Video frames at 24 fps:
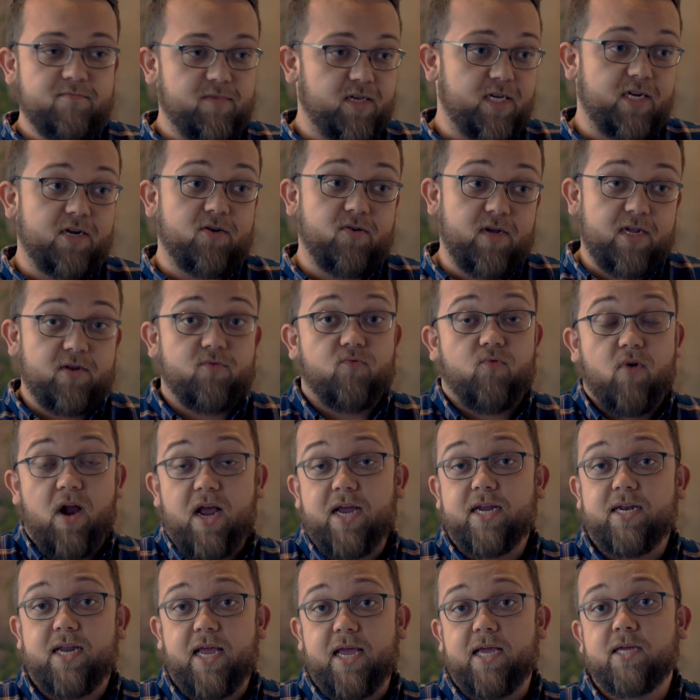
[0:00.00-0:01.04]
you know, and
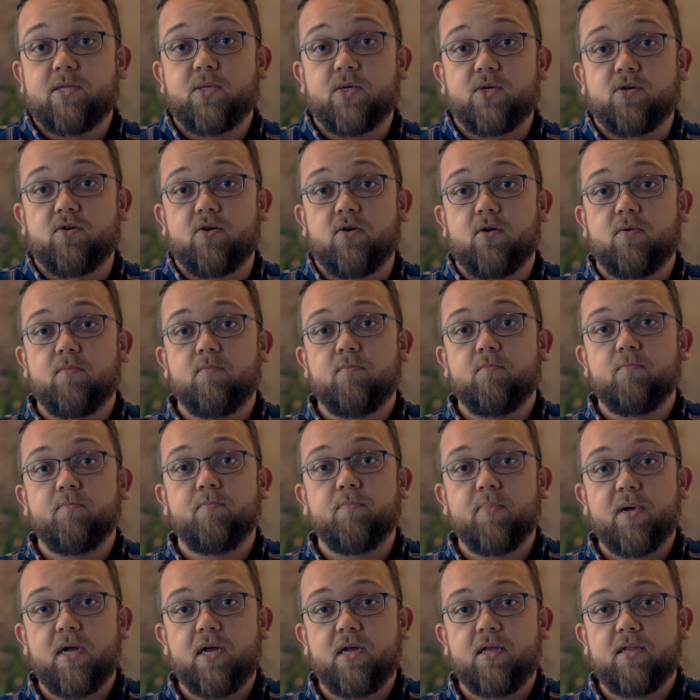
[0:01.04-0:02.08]
right answer.
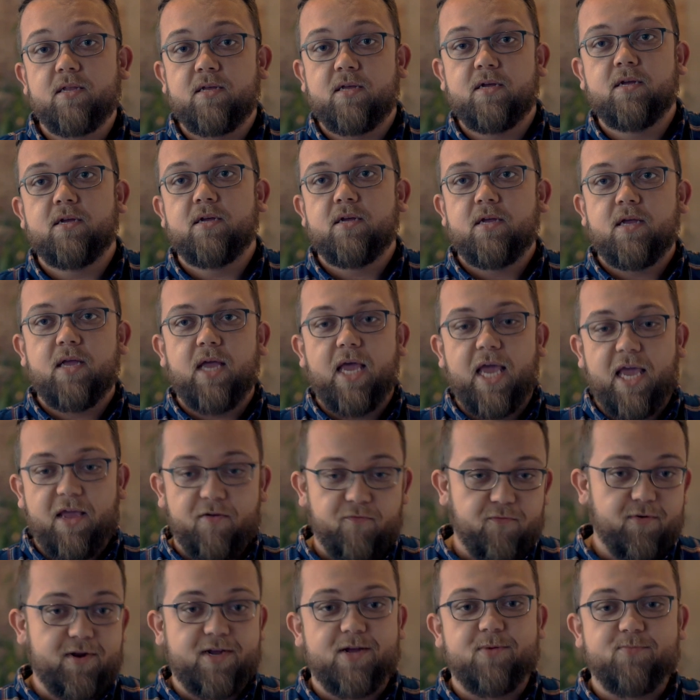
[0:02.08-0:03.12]
But
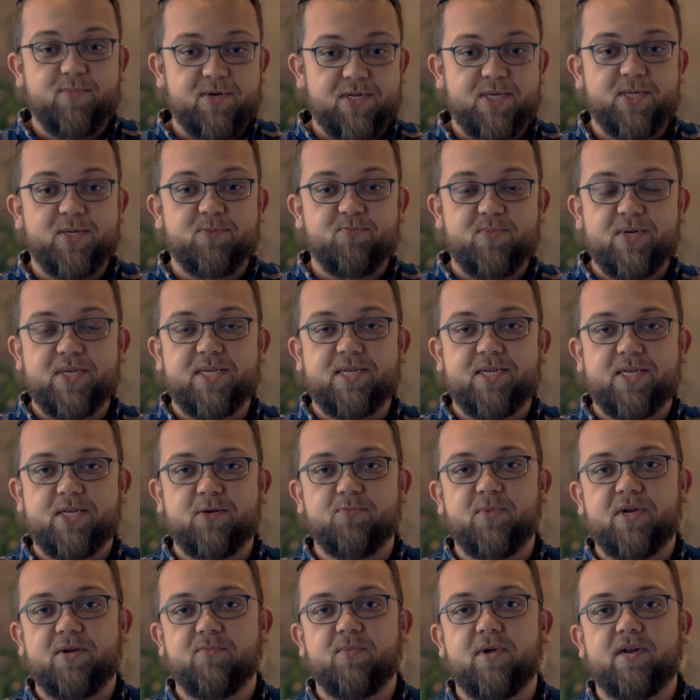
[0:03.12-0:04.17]
every company's in business
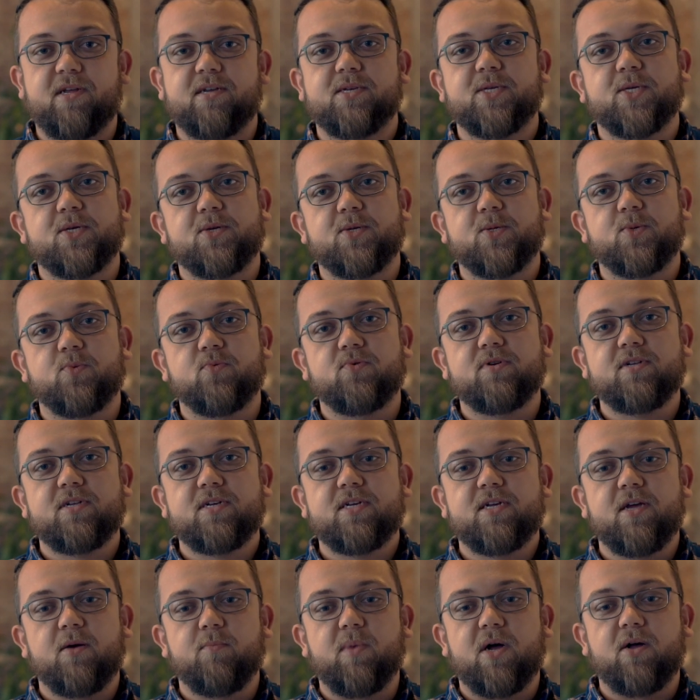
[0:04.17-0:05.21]
to make money. So it's
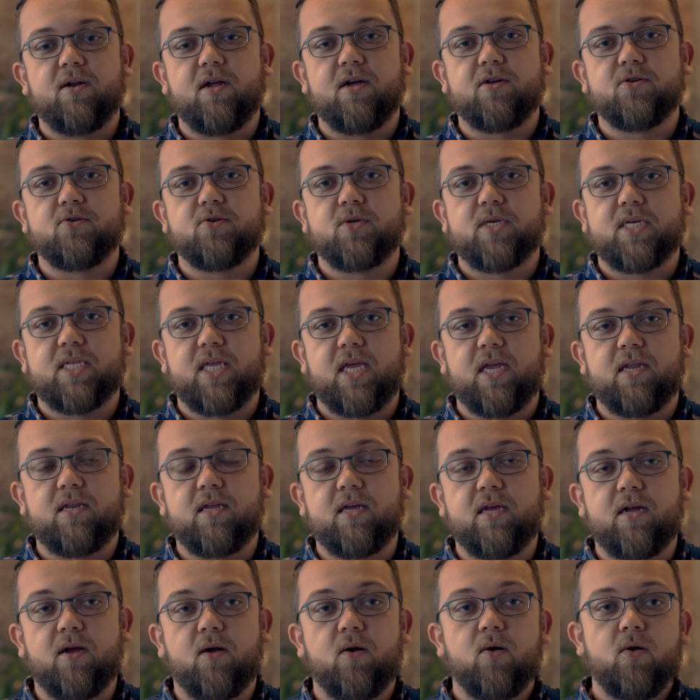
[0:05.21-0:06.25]
really about
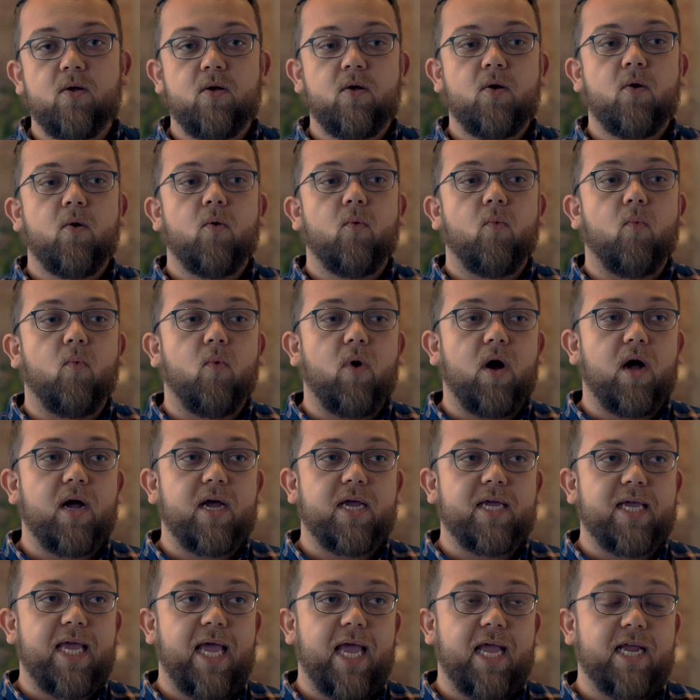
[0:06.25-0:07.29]
understanding
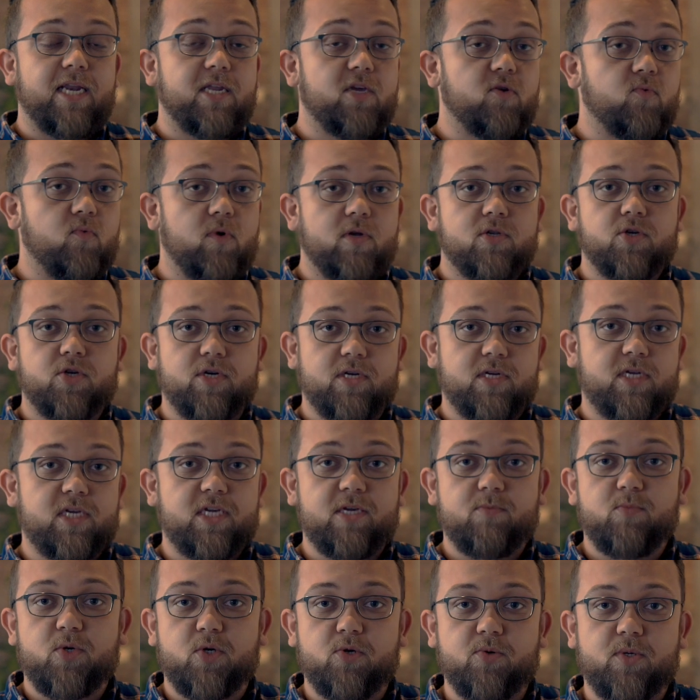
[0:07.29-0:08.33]
why anyone should
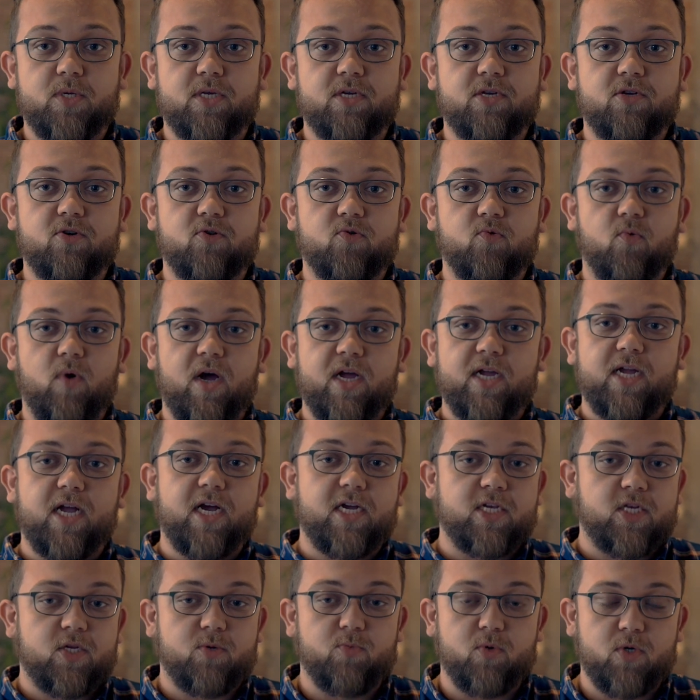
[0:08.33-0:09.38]
keep choosing you, why
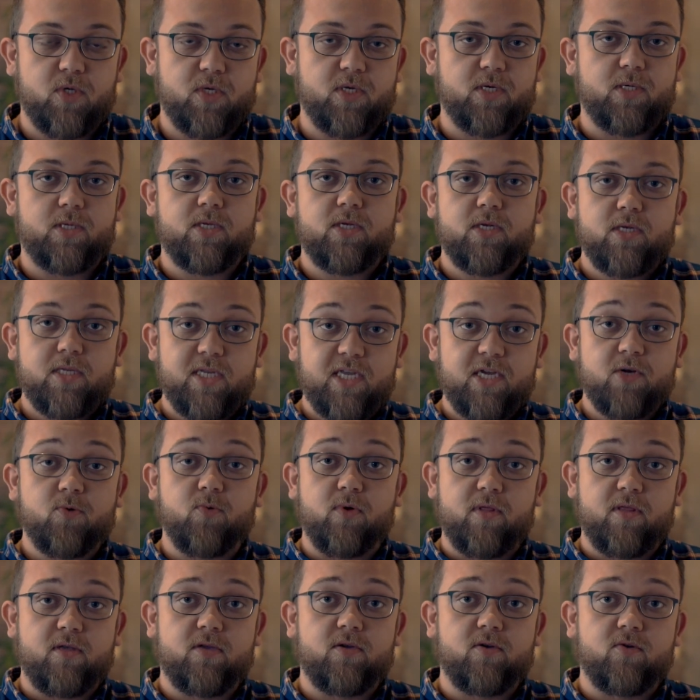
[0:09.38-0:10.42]
customers should
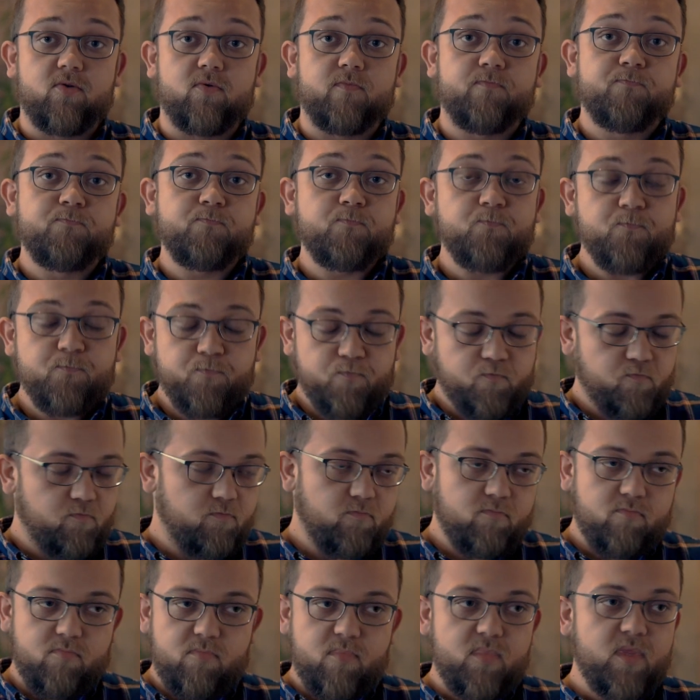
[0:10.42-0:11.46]
stick with you
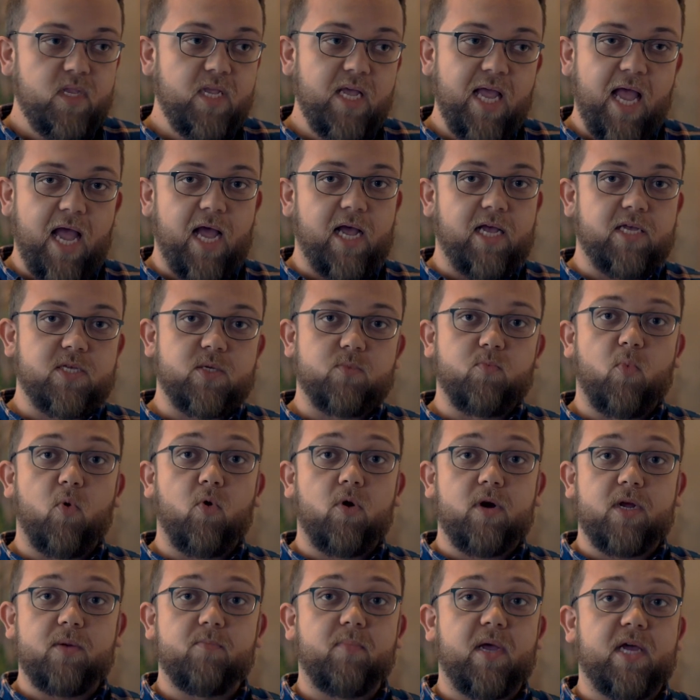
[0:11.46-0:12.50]
as
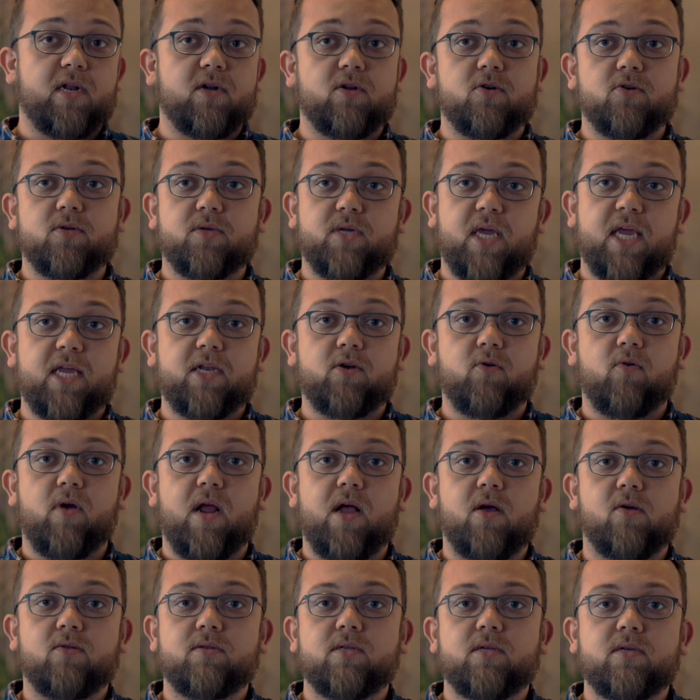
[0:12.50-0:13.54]
more competitors gain
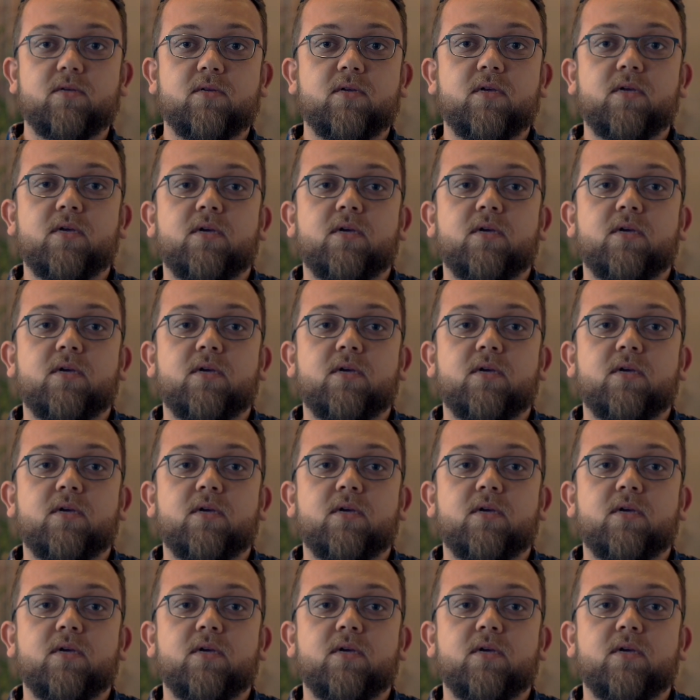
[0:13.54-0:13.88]
ground.